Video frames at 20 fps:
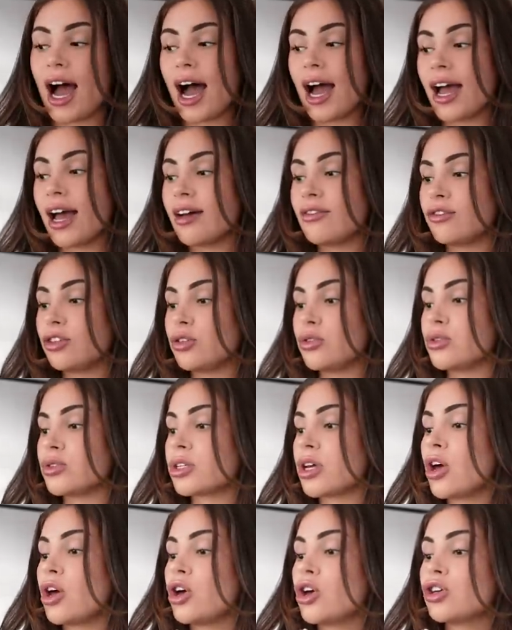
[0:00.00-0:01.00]
I have
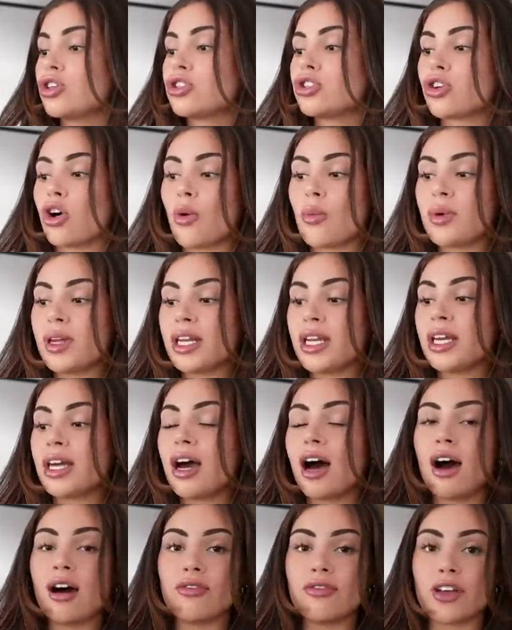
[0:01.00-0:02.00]
used so many
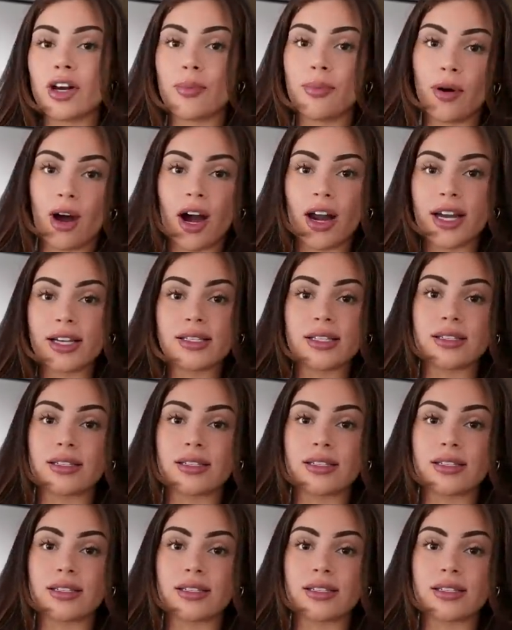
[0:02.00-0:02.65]
of their products.